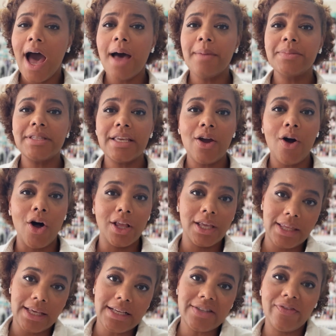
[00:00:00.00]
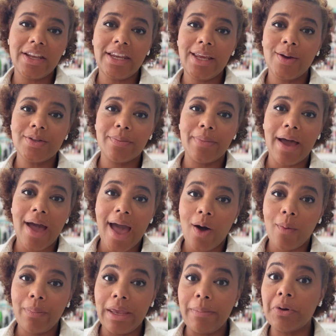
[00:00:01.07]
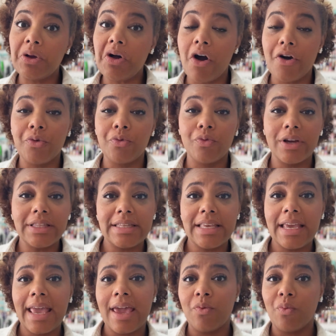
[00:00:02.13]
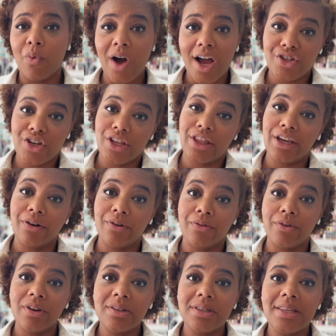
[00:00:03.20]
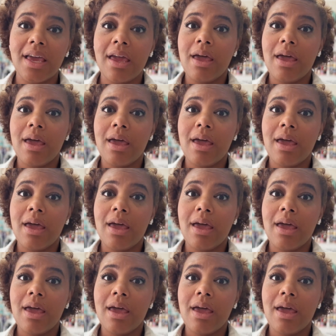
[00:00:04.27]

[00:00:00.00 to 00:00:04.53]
I'm seeing all of these videos about how people are rinsing and washing their fruits,